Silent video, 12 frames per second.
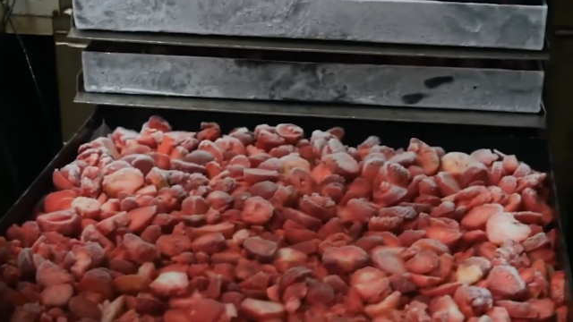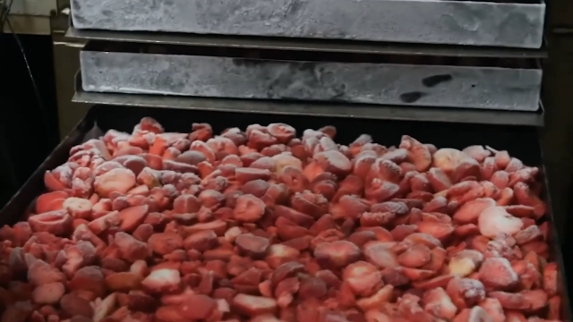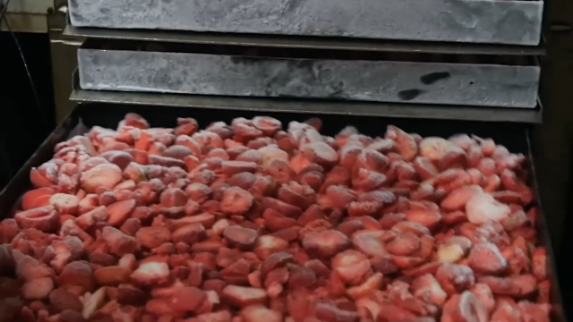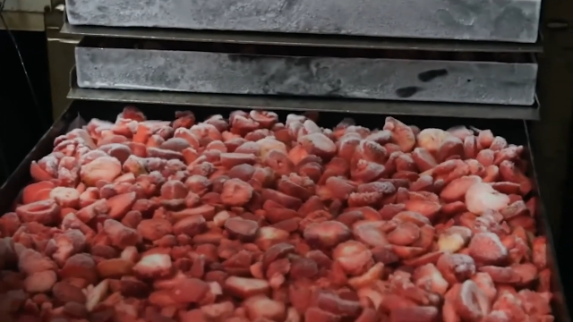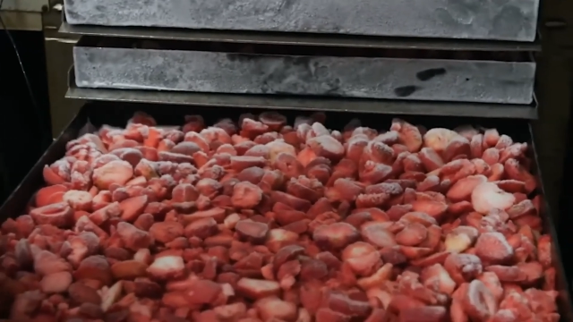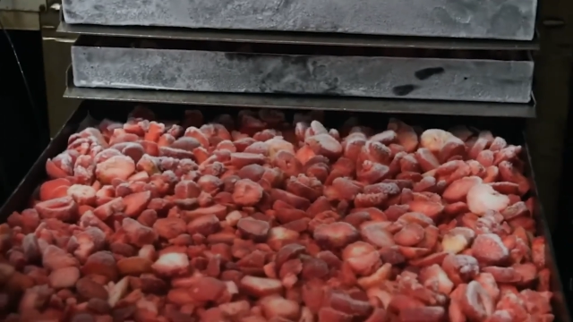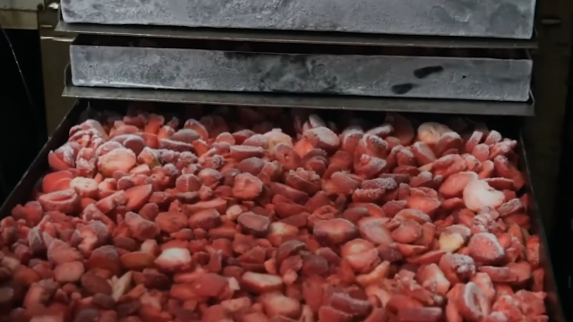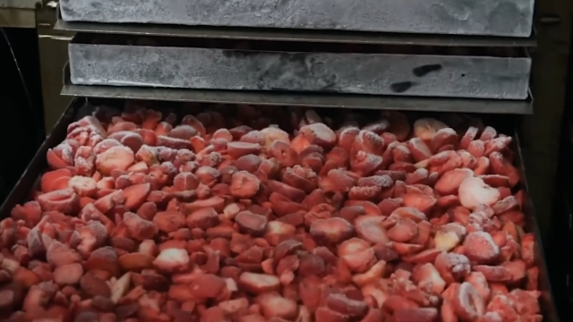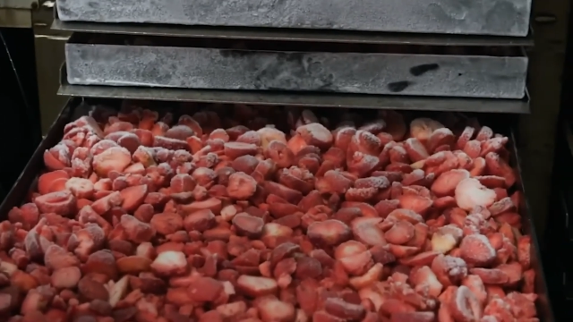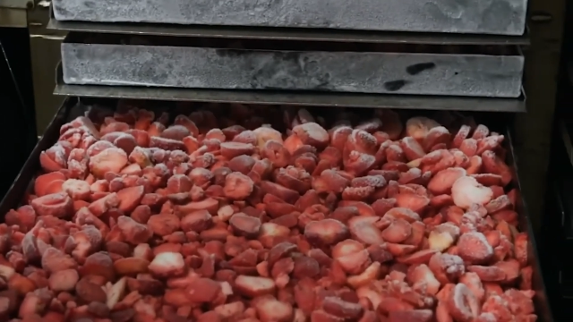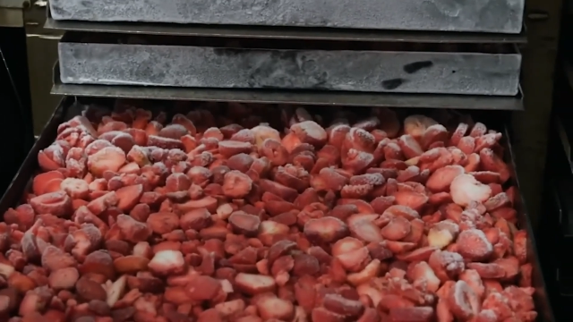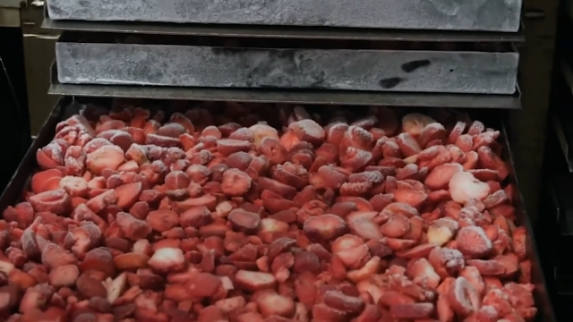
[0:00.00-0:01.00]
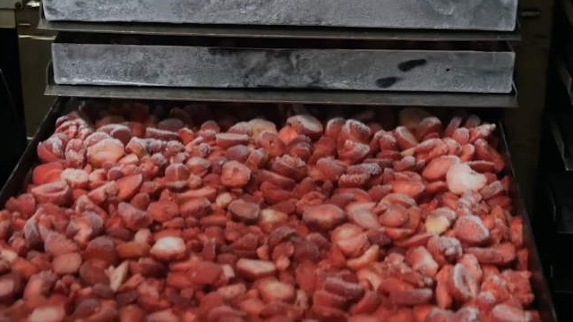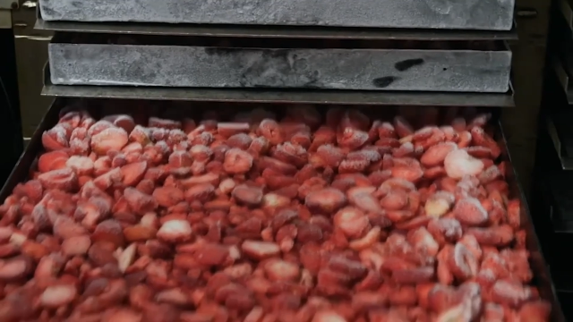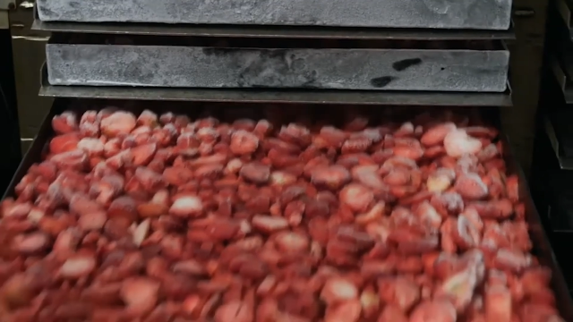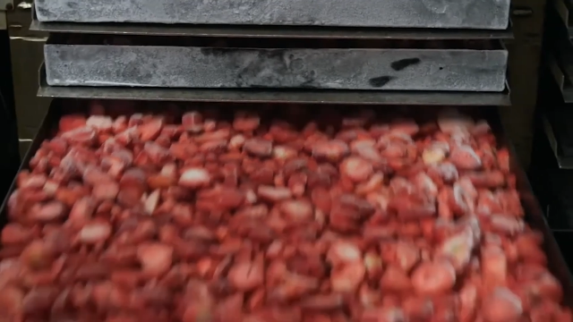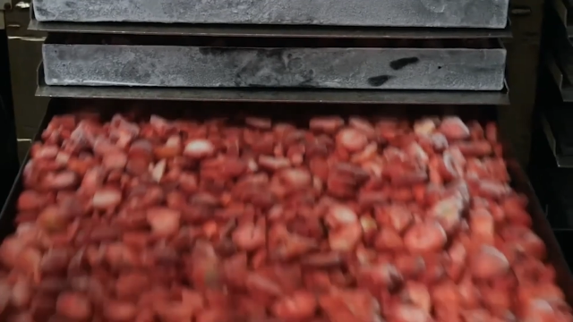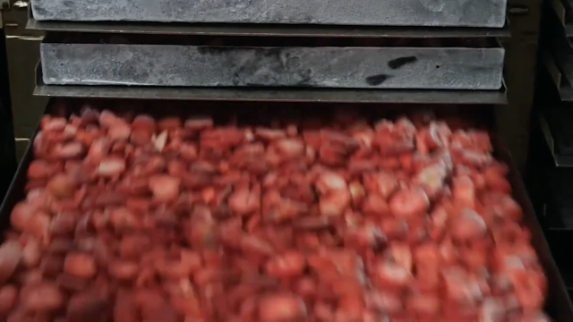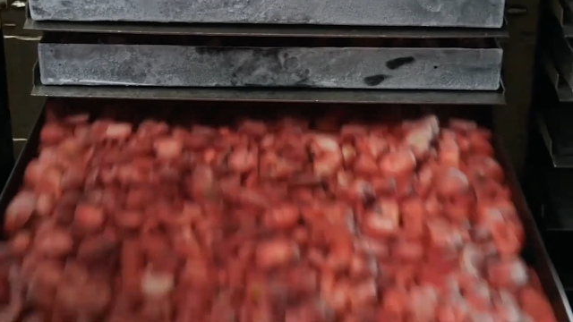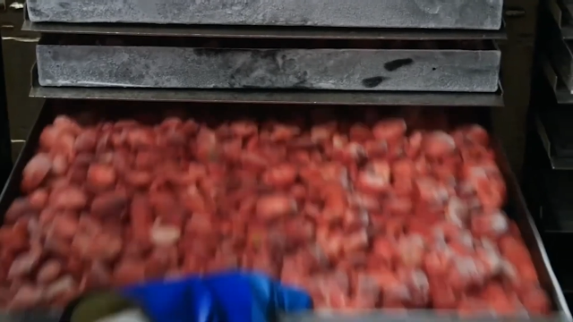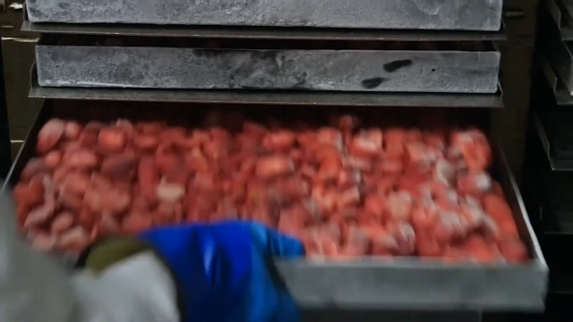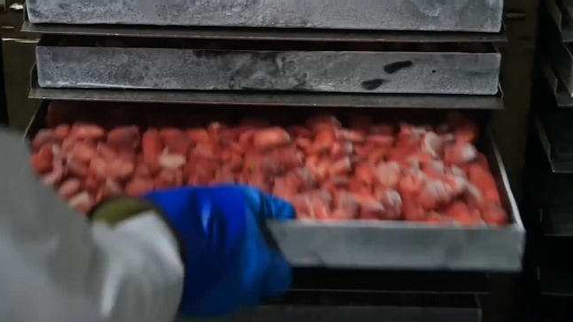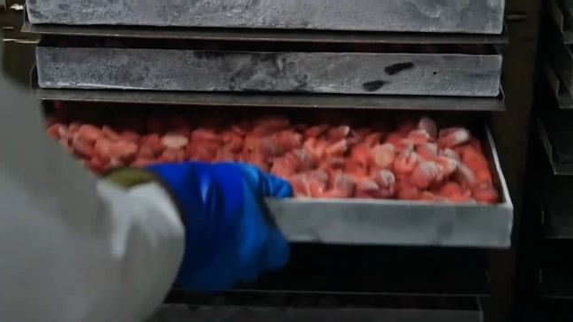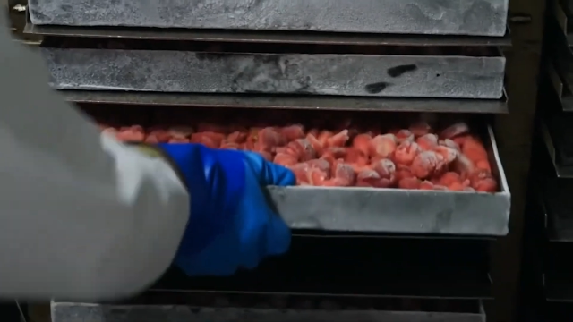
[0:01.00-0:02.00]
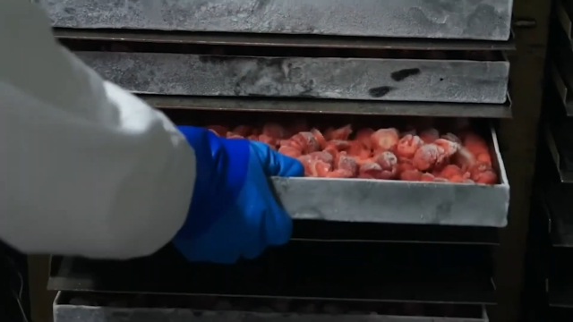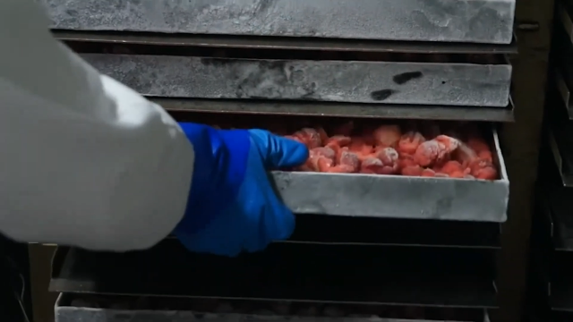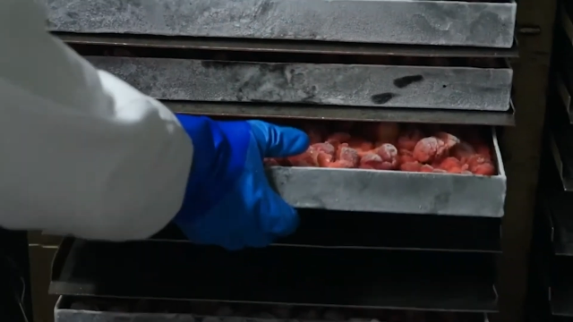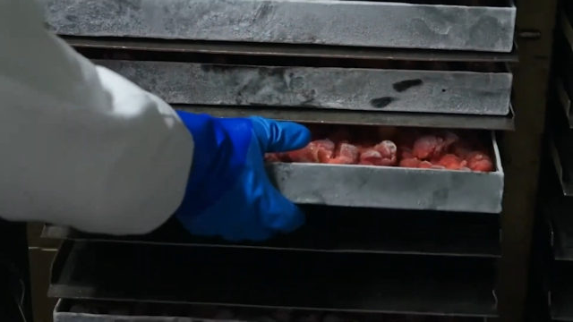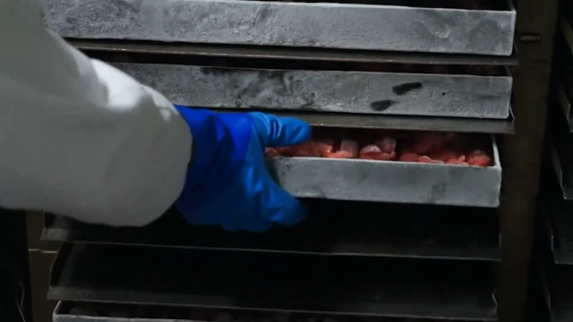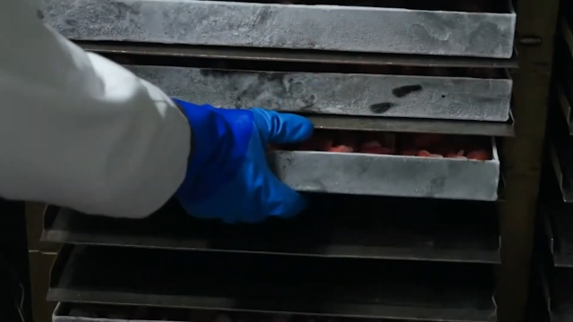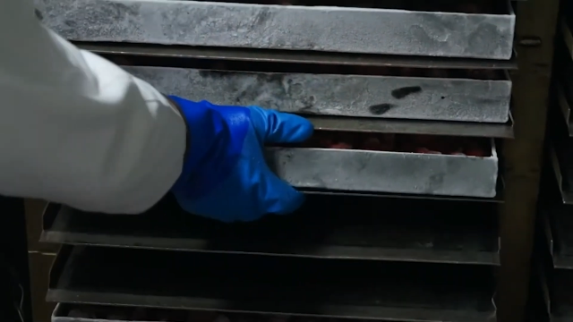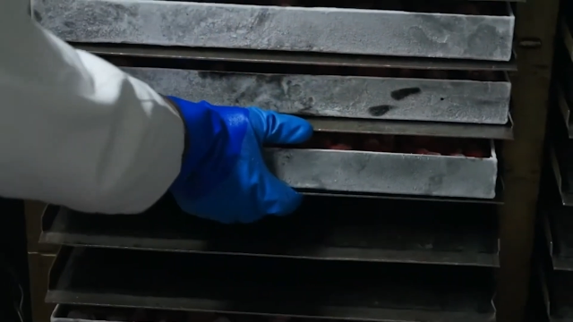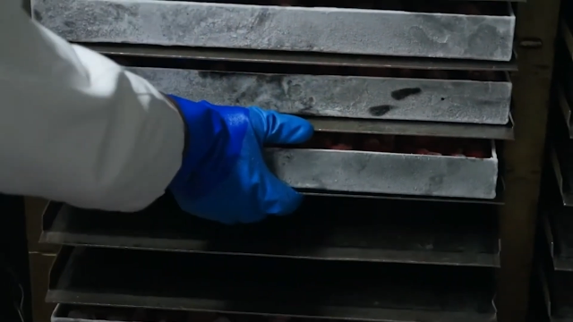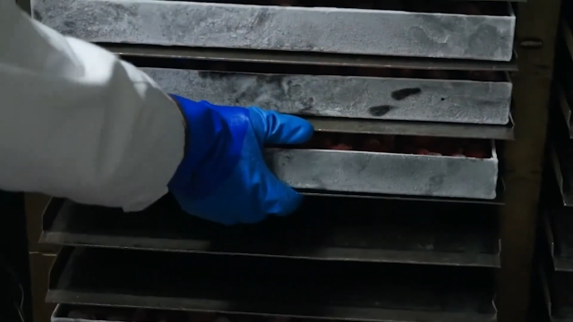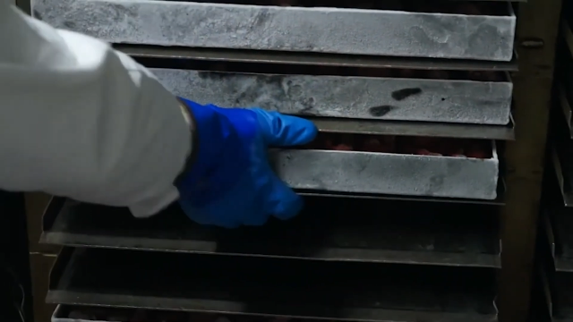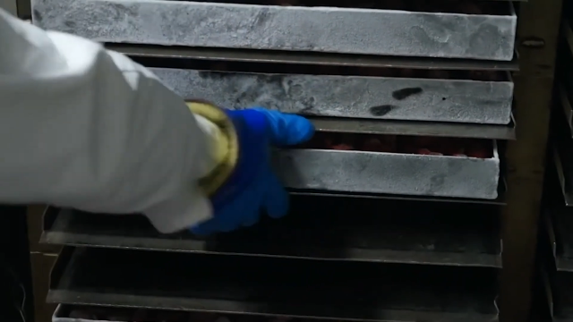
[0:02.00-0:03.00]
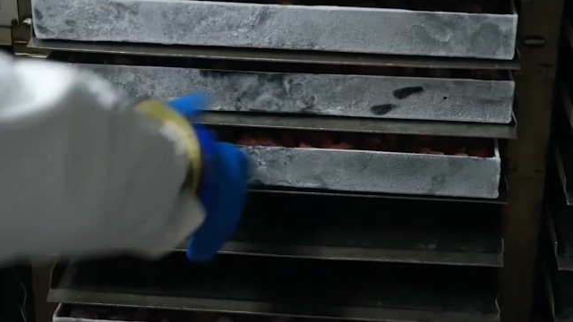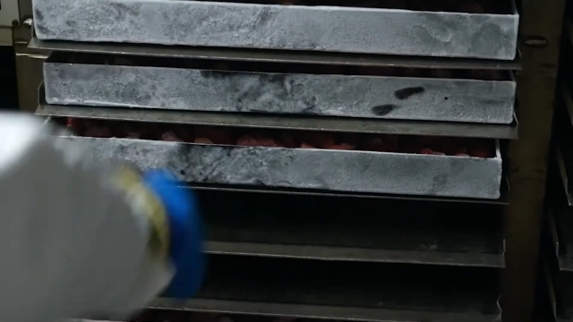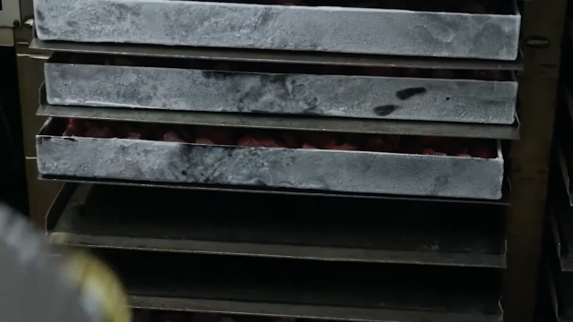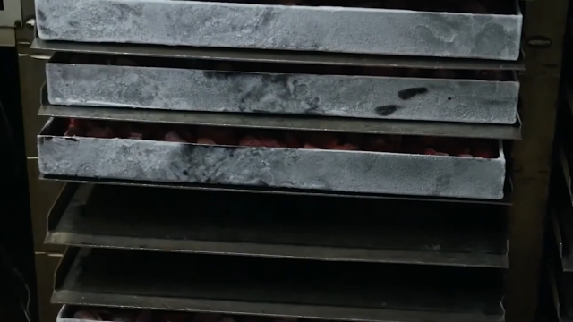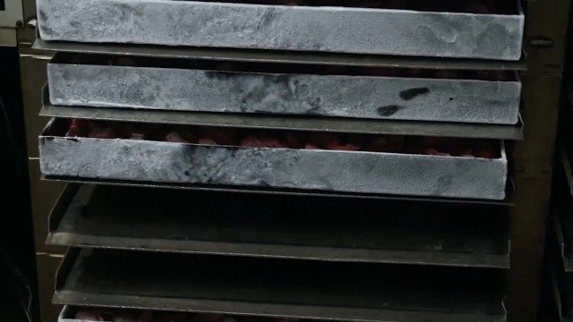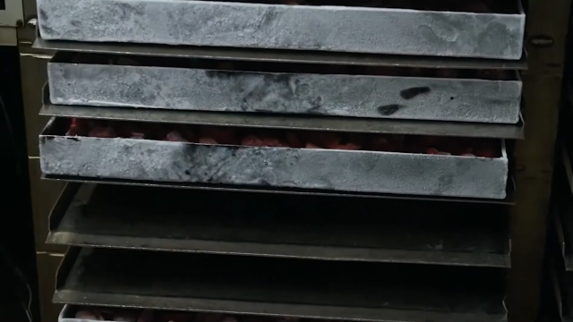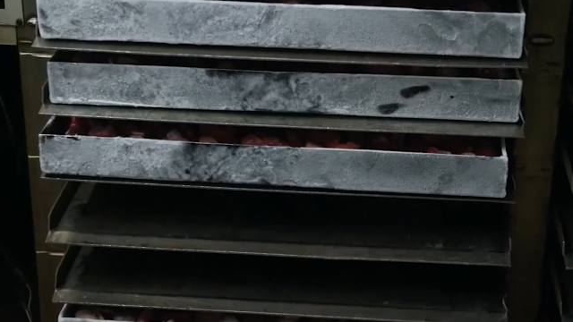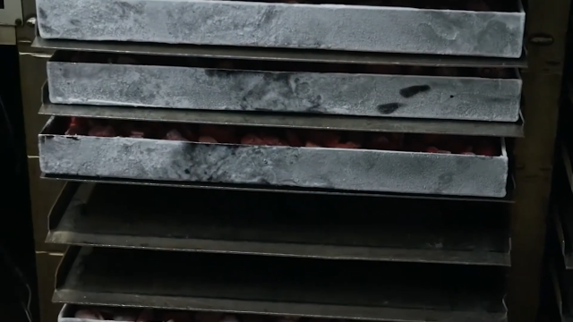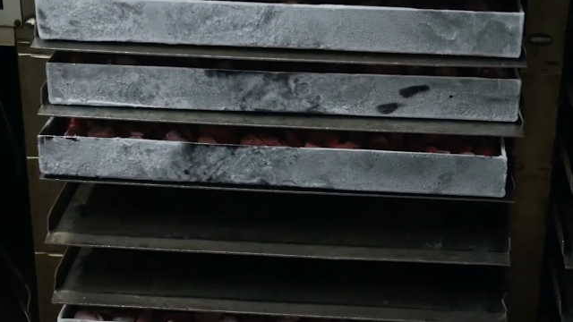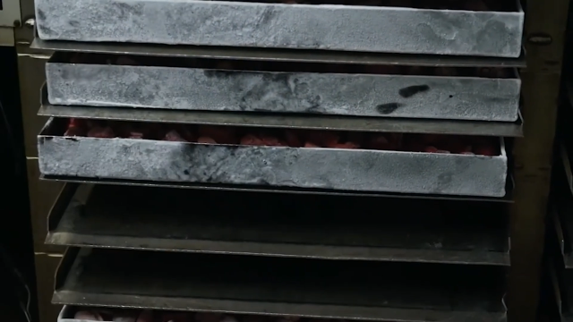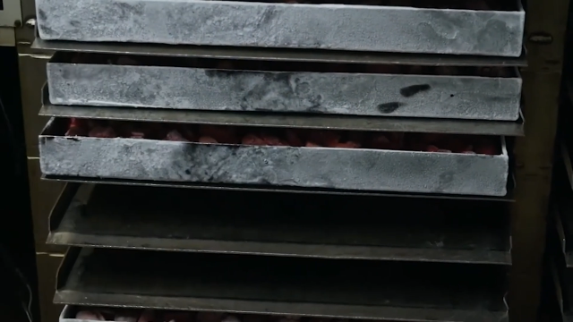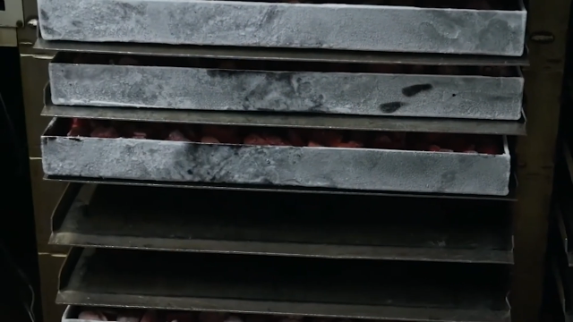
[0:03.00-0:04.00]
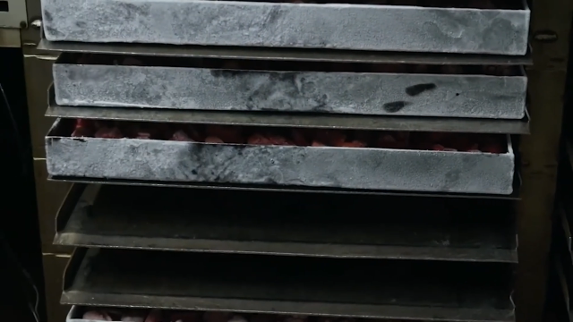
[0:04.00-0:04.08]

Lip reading: [unreadable: no face in view]